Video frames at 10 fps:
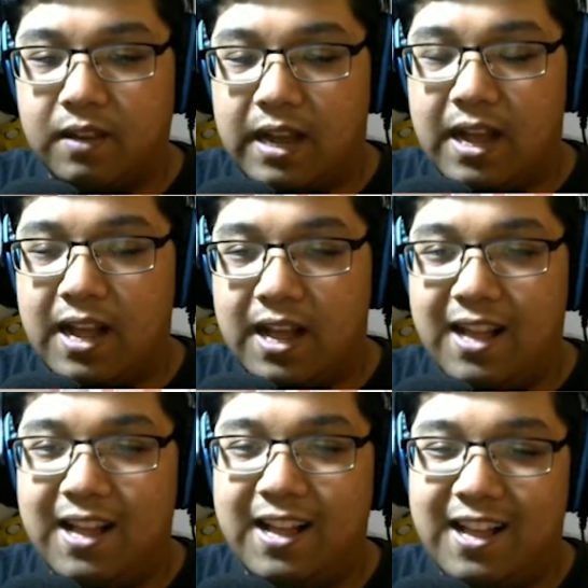Aha
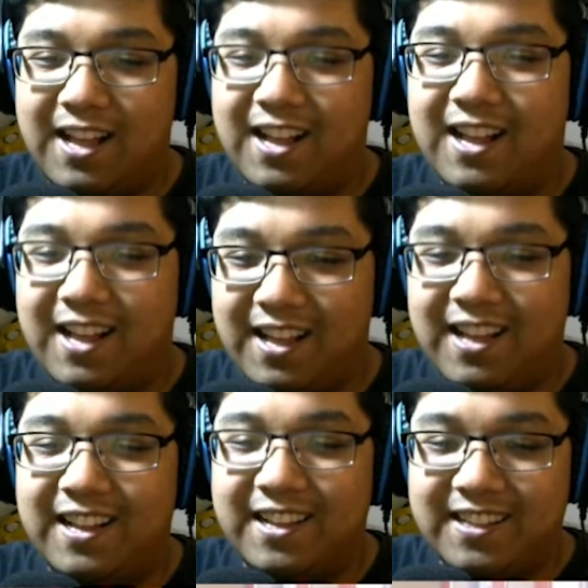ha ha.
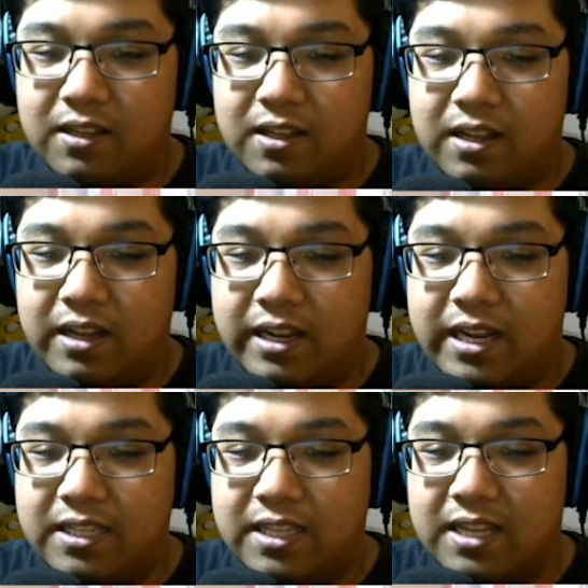I
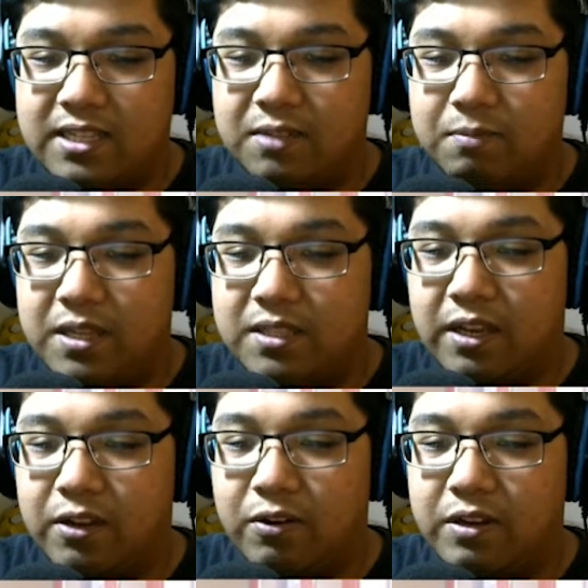guess that just means
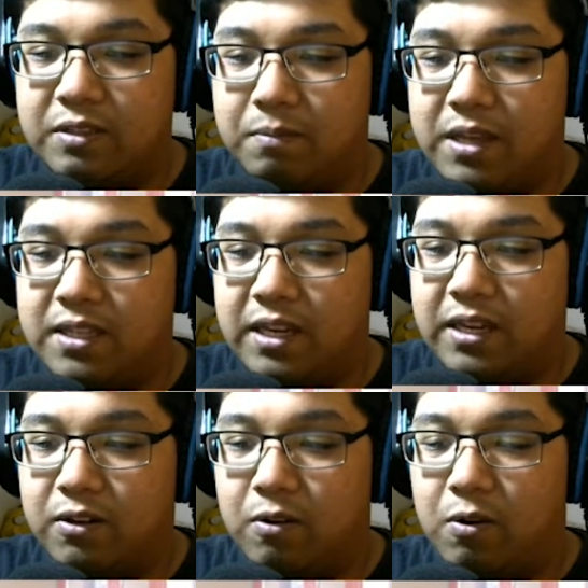Sayori is amazing in
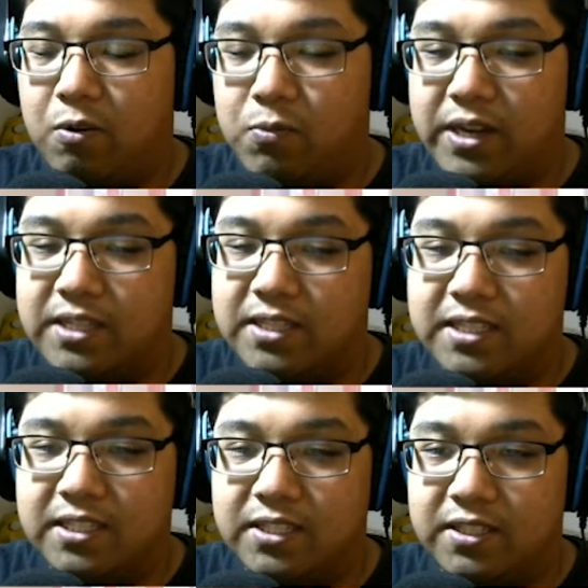her own ways,
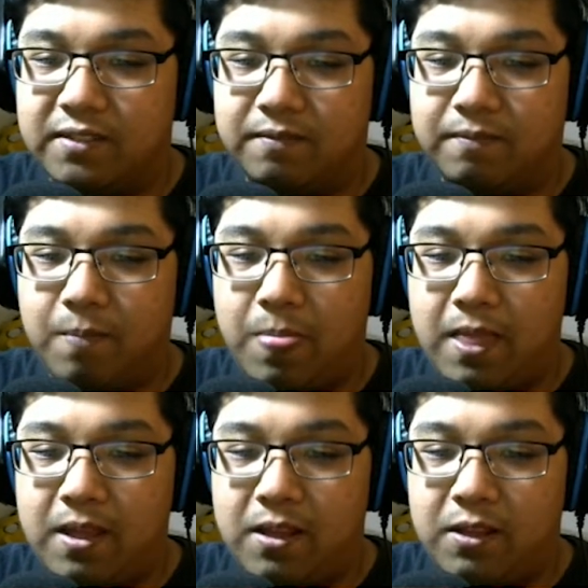isn't she?
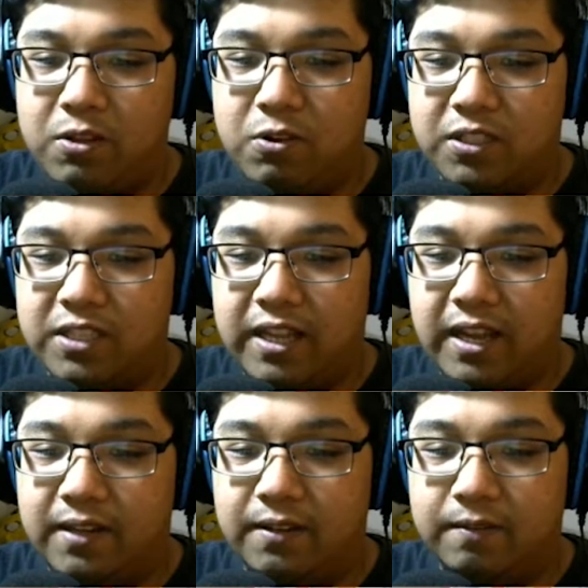You could say
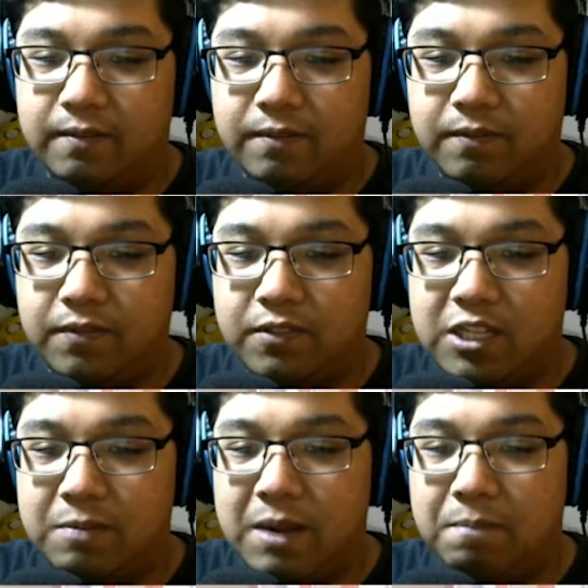that.
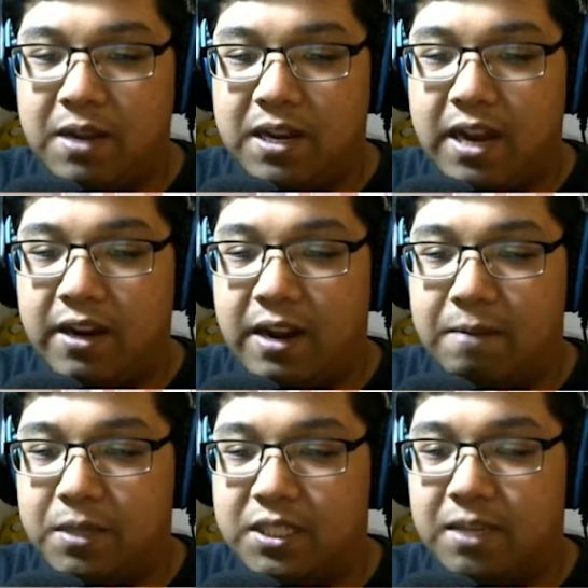She might be an airhead,
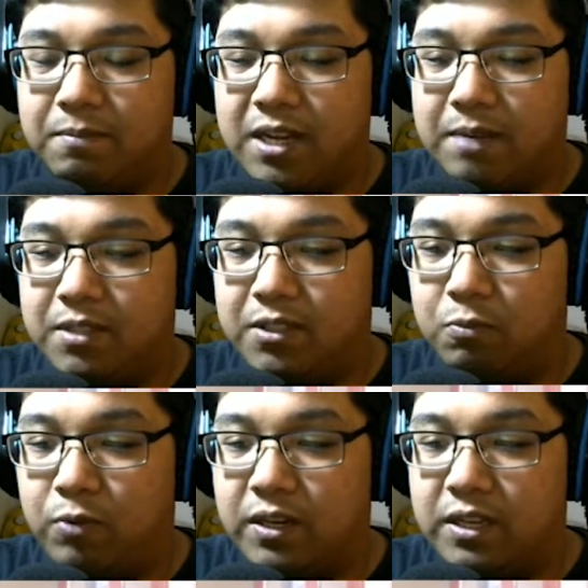but sometimes it's
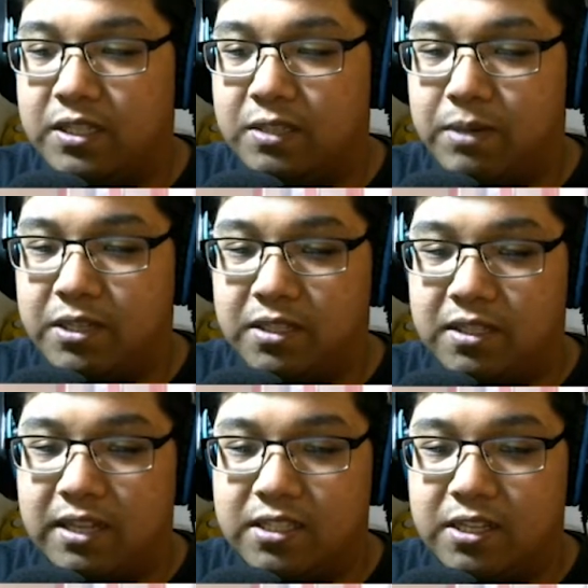weirdly suspicious
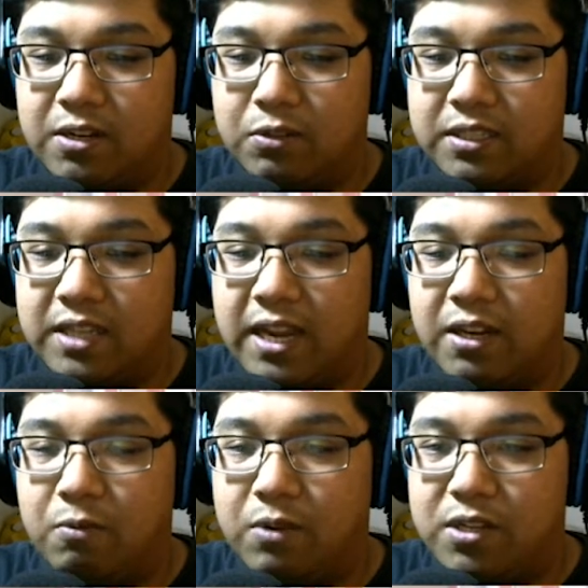that she knows
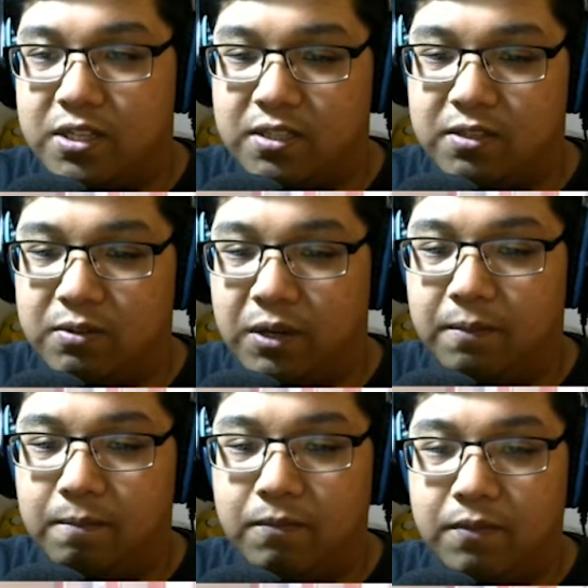exactly what she's doing.
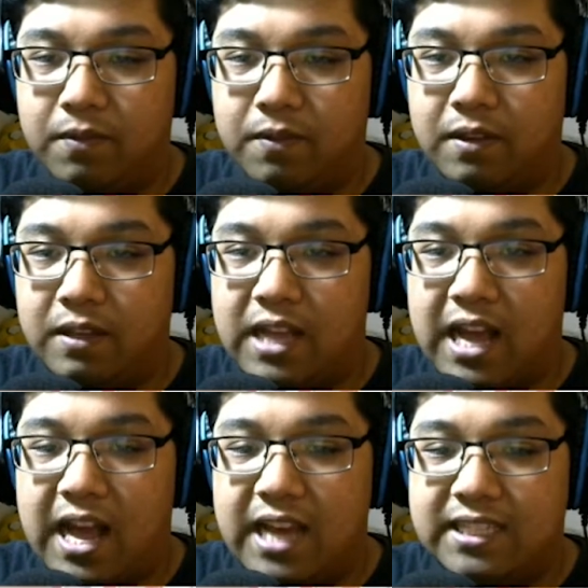
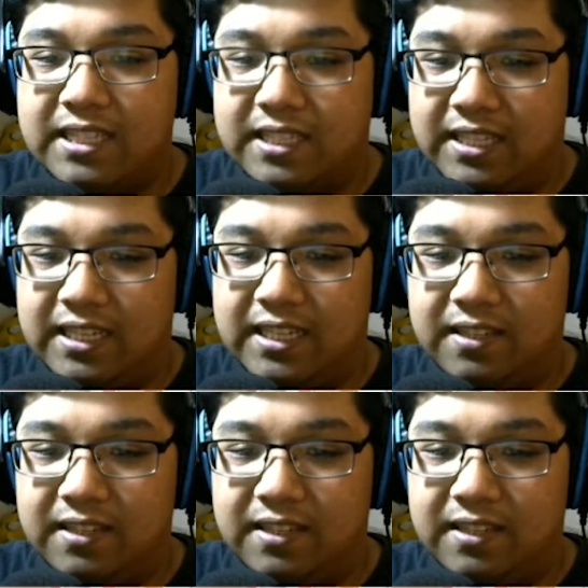I see.